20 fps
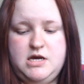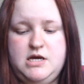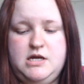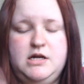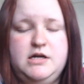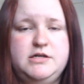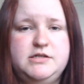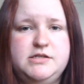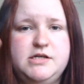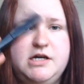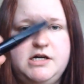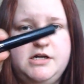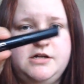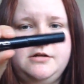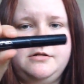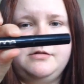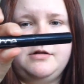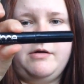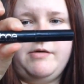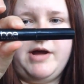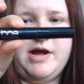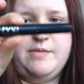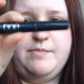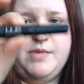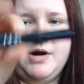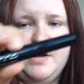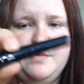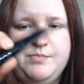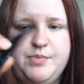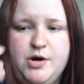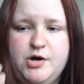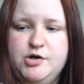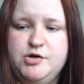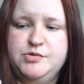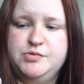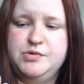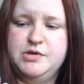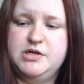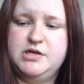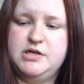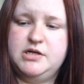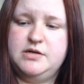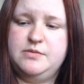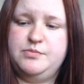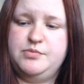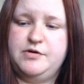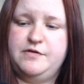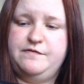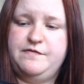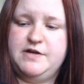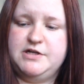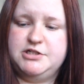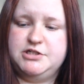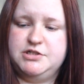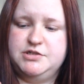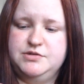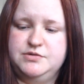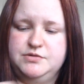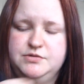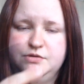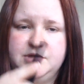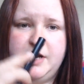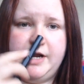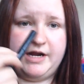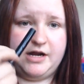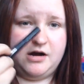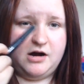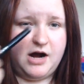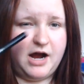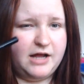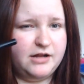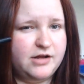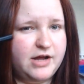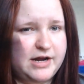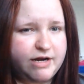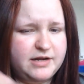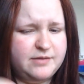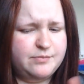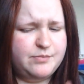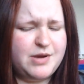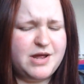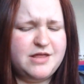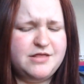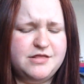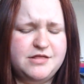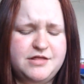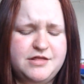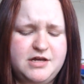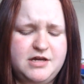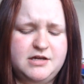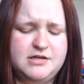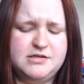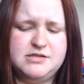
And I decided to throw out my Bow Professional like highlighting pen thing.